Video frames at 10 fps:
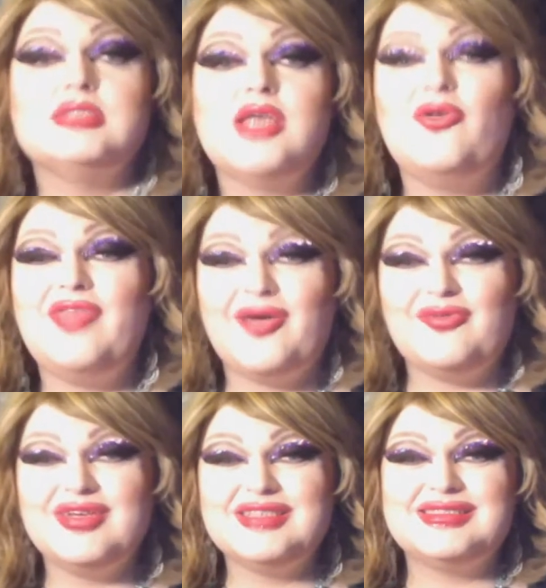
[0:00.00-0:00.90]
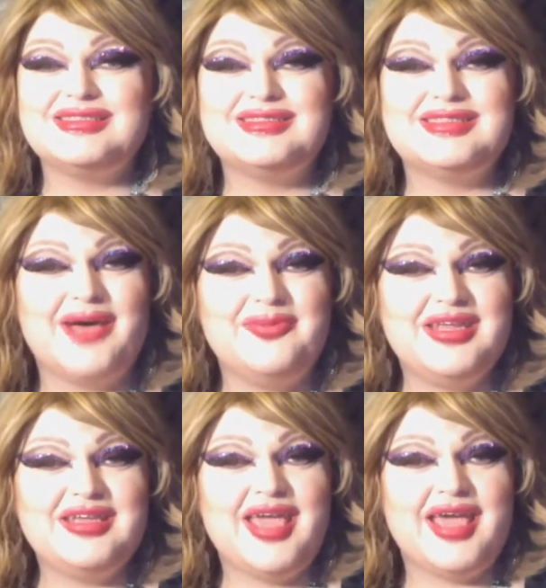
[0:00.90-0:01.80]
So that was
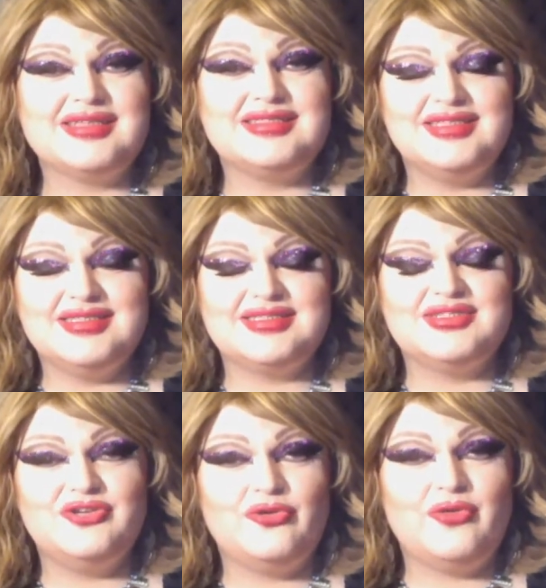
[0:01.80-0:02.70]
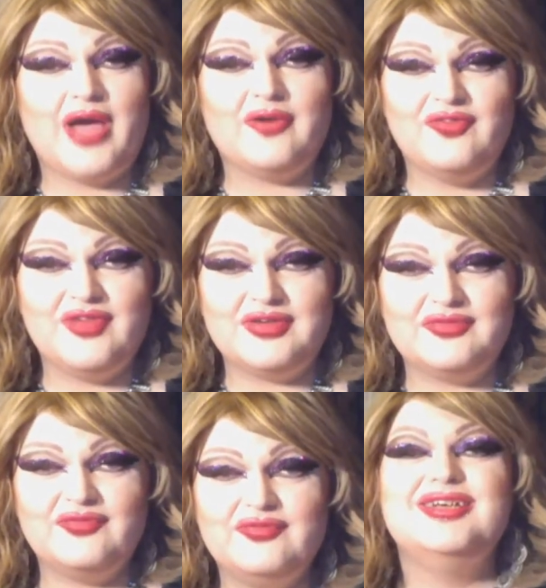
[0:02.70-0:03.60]
Dominique Cass's new outfit,
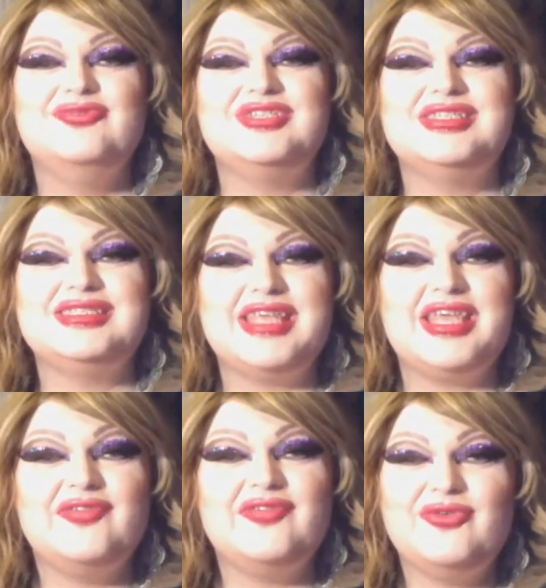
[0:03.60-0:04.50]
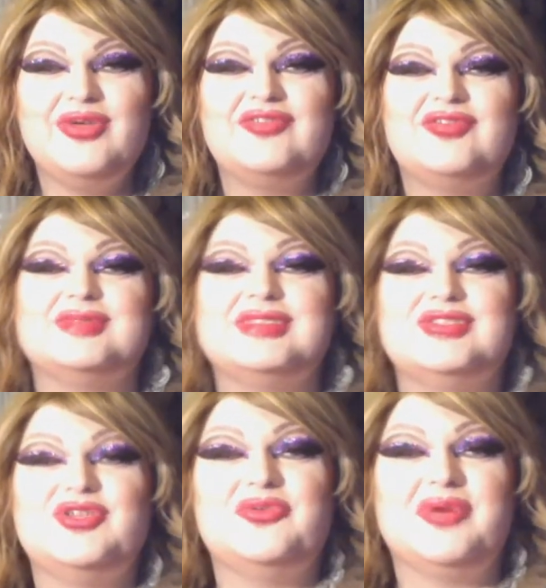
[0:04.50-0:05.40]
which is the Evil Queen from
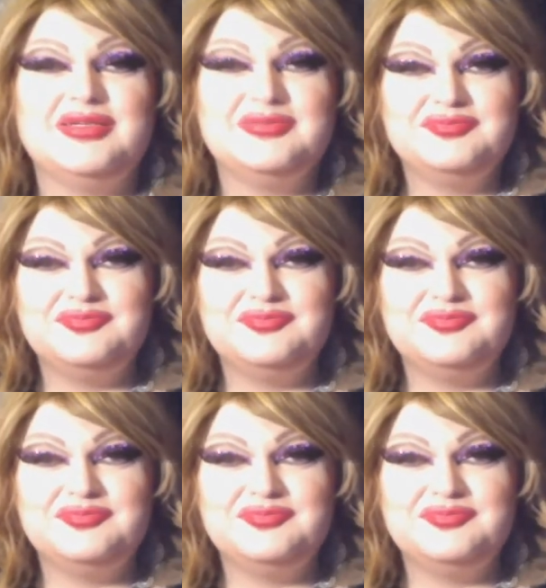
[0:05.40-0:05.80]
Snow White.